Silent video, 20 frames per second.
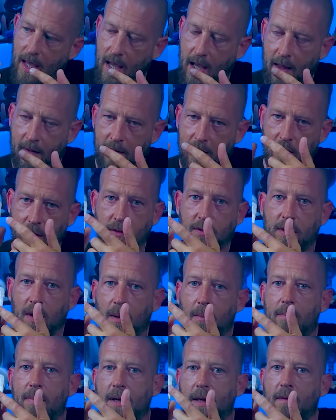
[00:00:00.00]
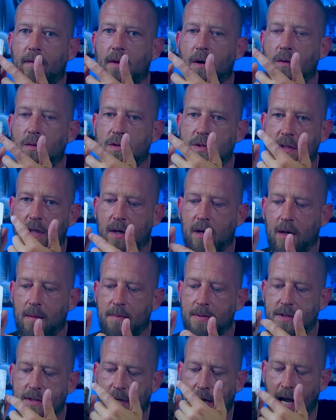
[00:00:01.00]
and they're dumping those
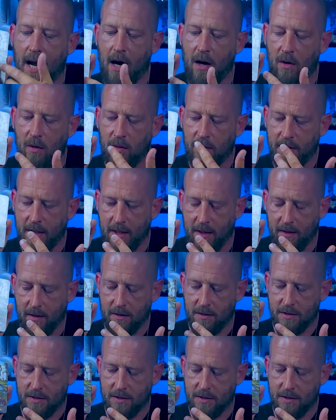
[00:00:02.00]
cups out here.